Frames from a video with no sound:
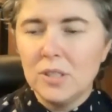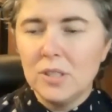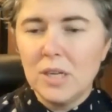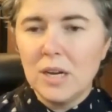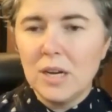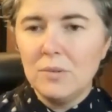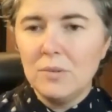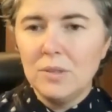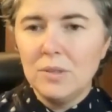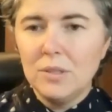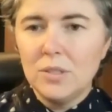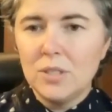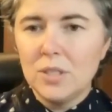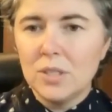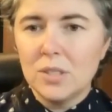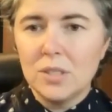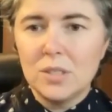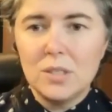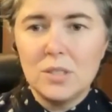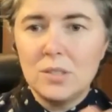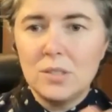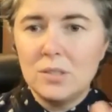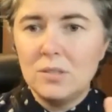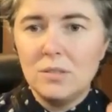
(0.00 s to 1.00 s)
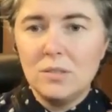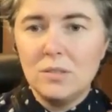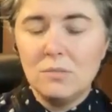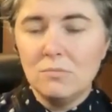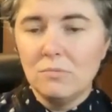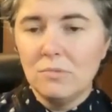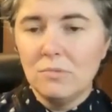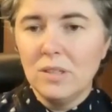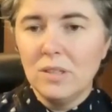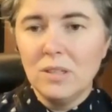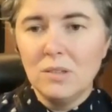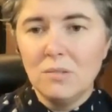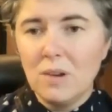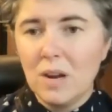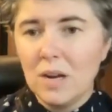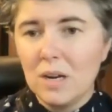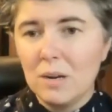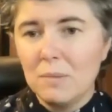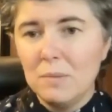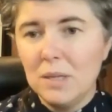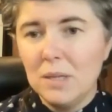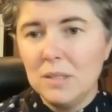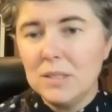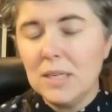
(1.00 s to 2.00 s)
And I would just really
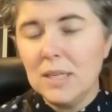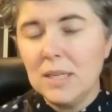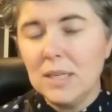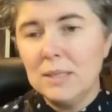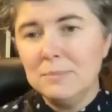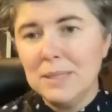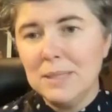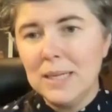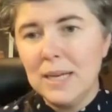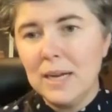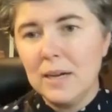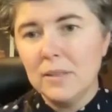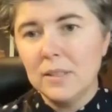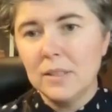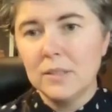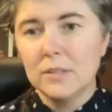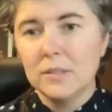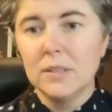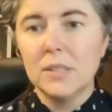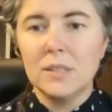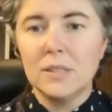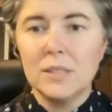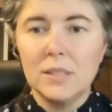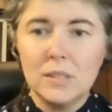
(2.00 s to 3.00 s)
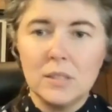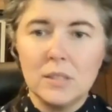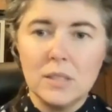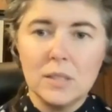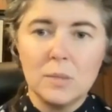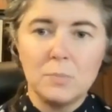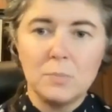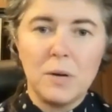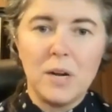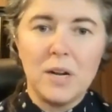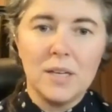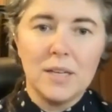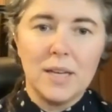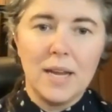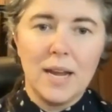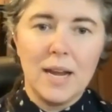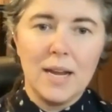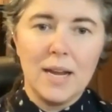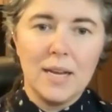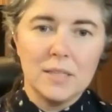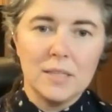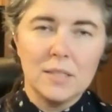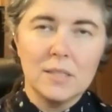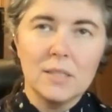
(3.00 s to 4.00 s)
recommend to anybody out there listening to this
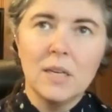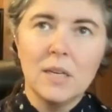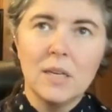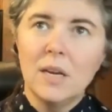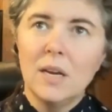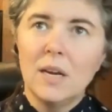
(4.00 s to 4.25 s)
podcast